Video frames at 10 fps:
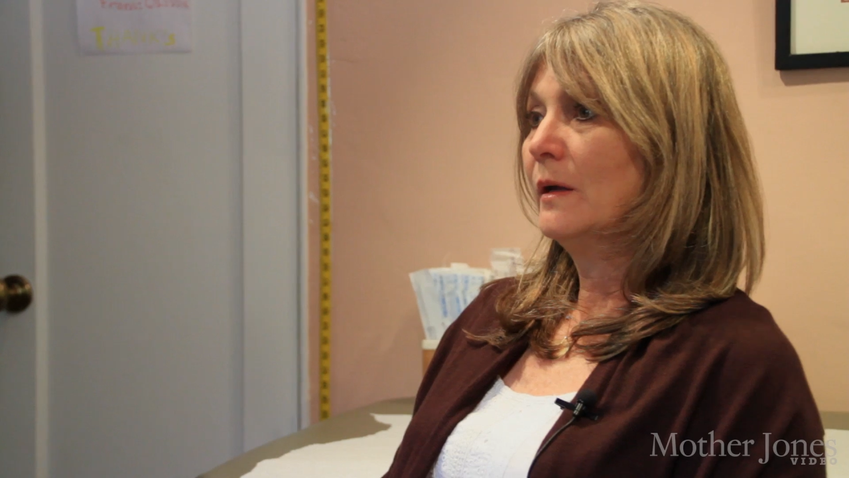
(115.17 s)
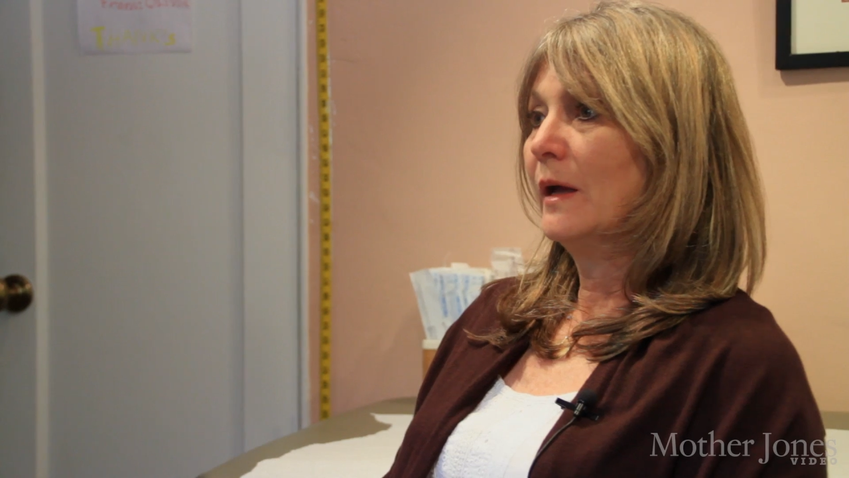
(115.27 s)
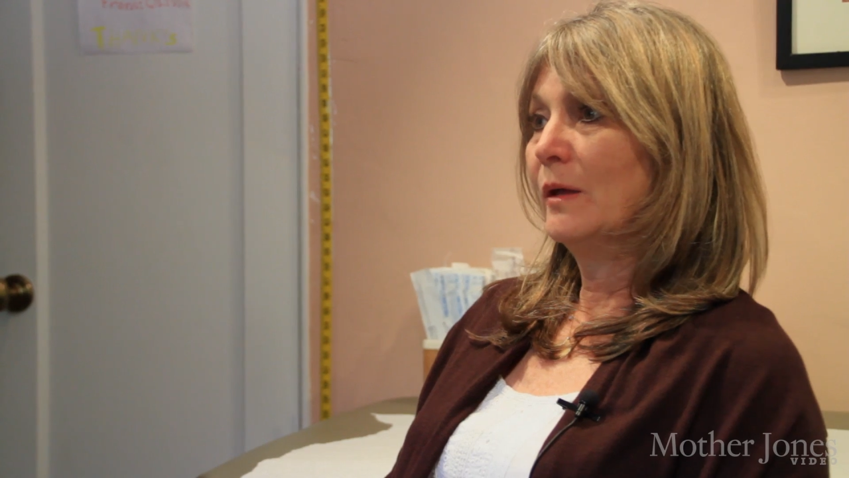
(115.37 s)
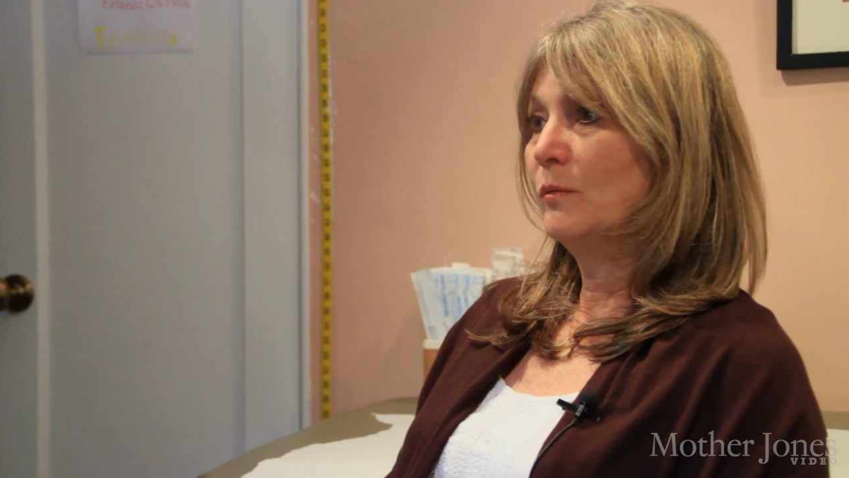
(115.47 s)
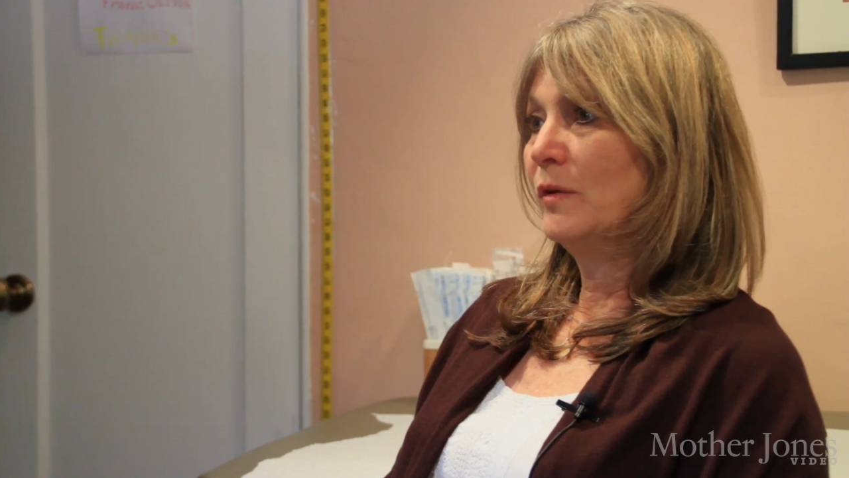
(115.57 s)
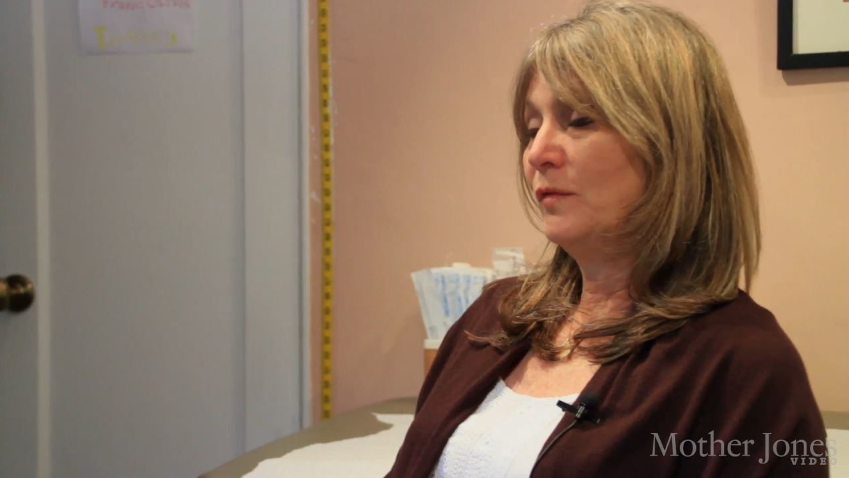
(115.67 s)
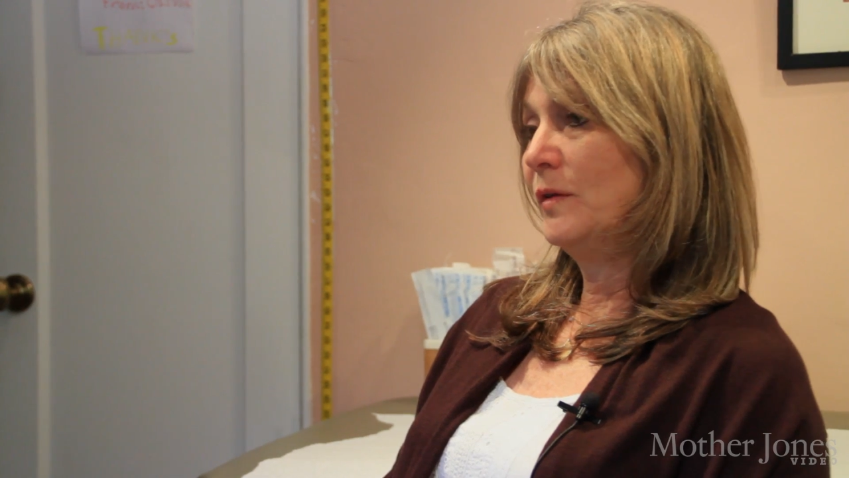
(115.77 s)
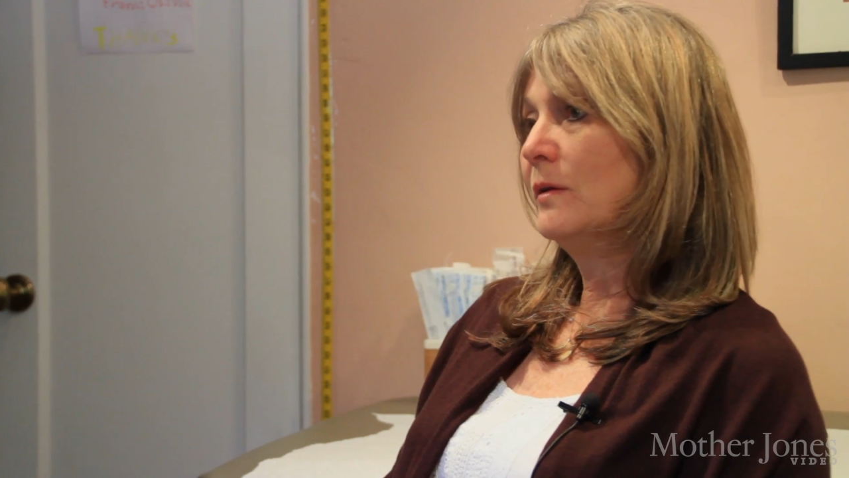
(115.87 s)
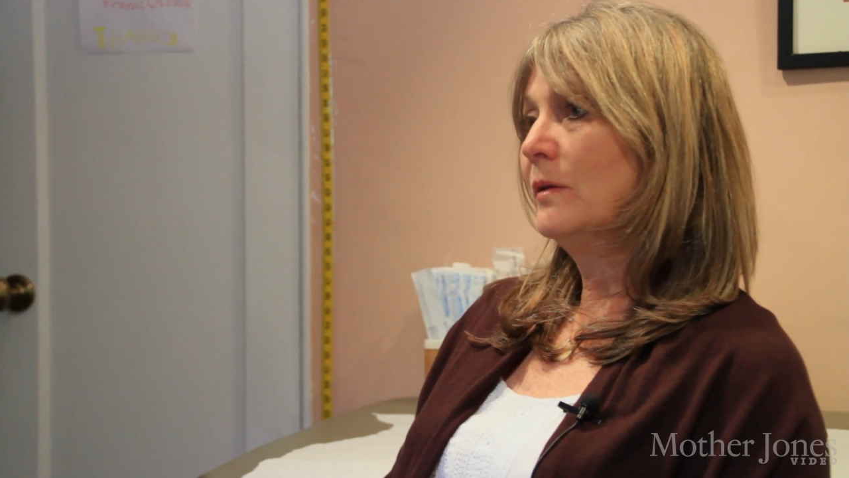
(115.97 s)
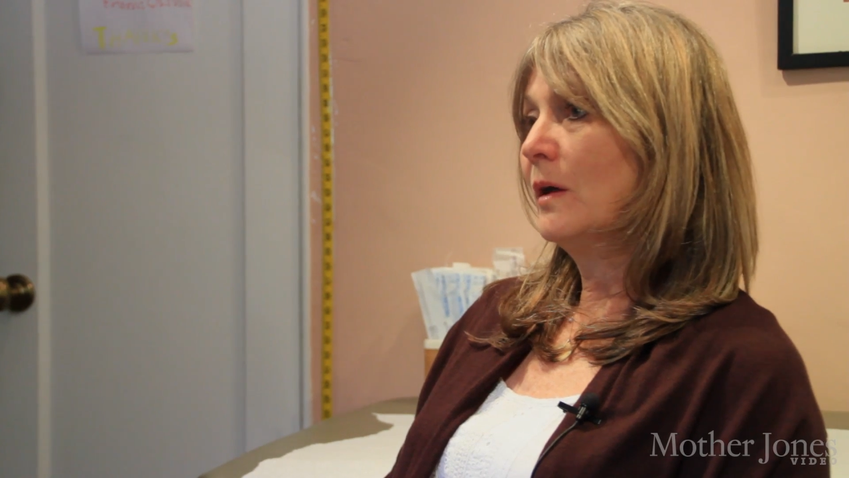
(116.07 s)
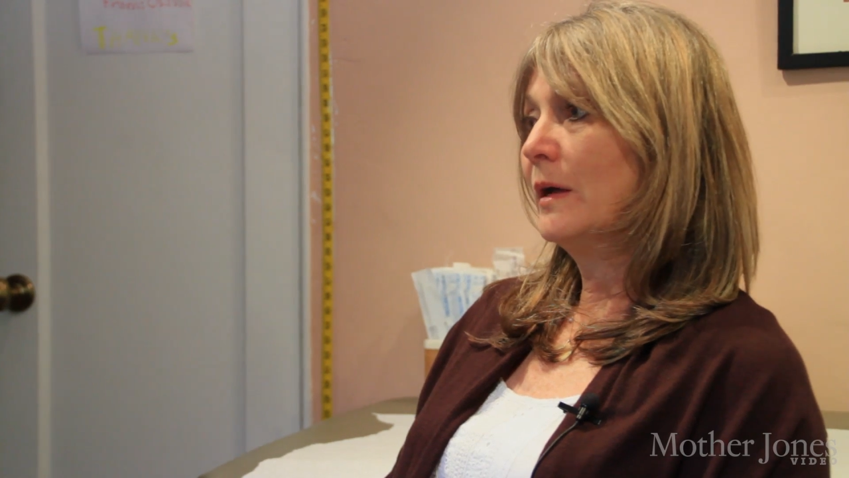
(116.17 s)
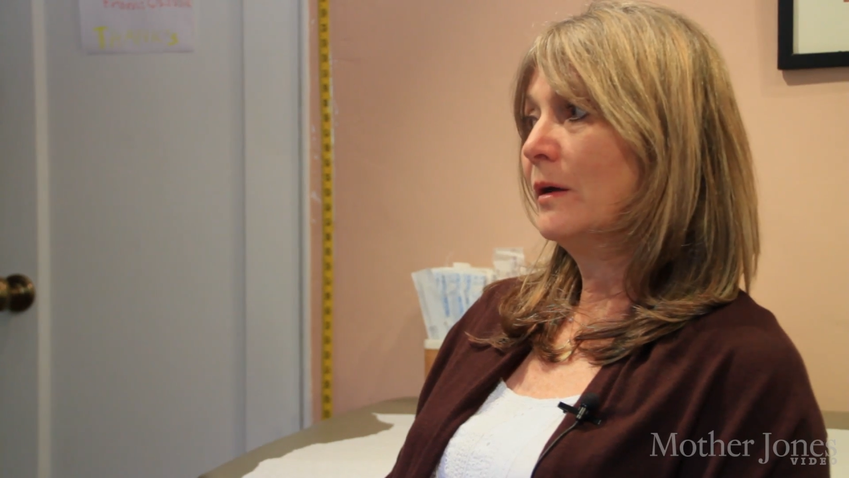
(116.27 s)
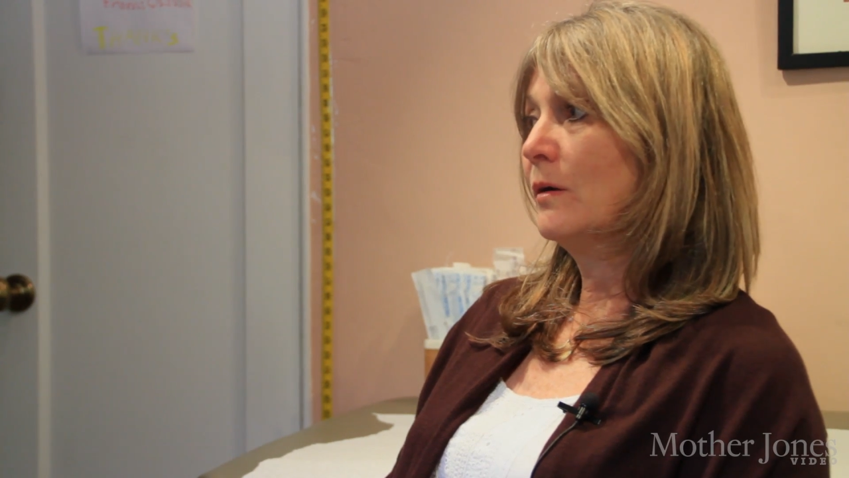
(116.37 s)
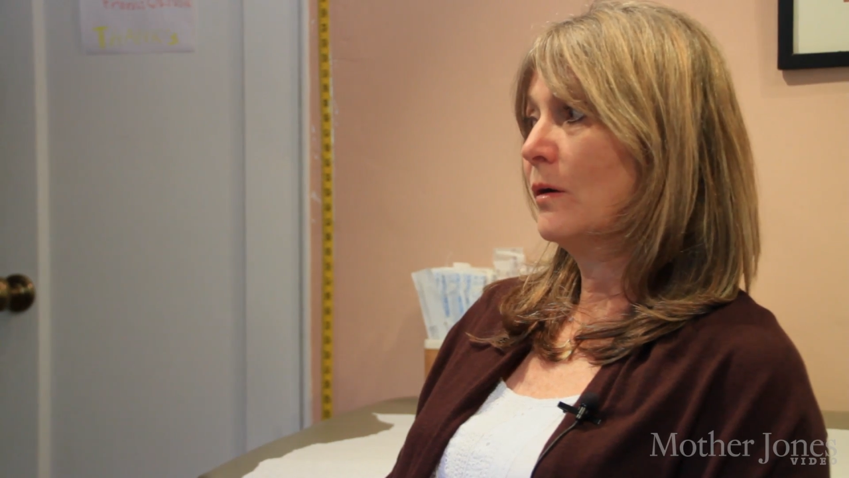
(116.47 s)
and we feel like